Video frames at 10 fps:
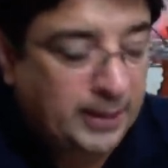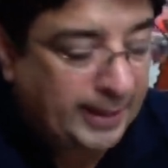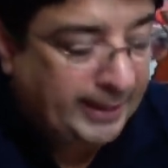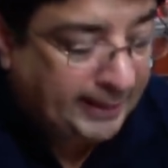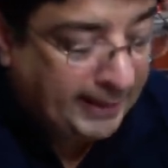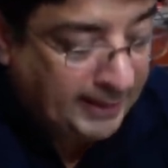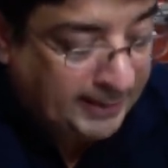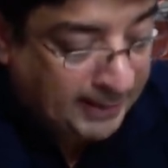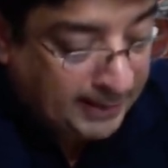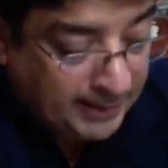it
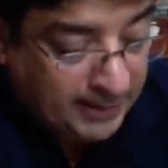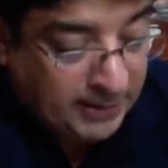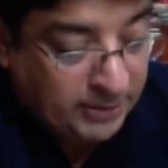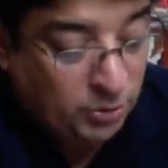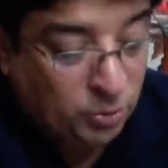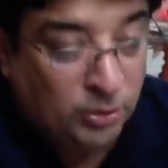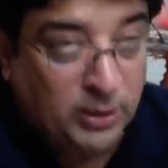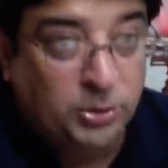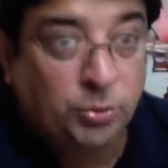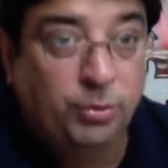encourages
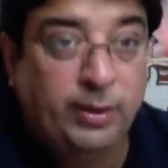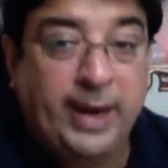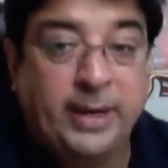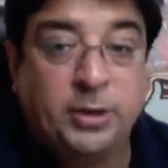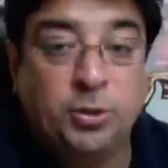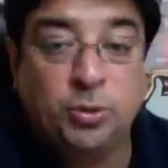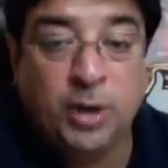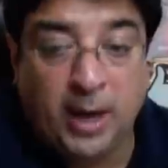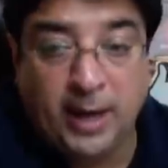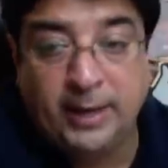Google to rank you
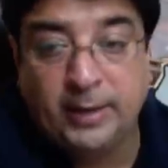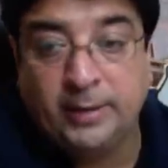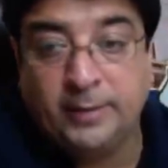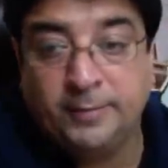higher.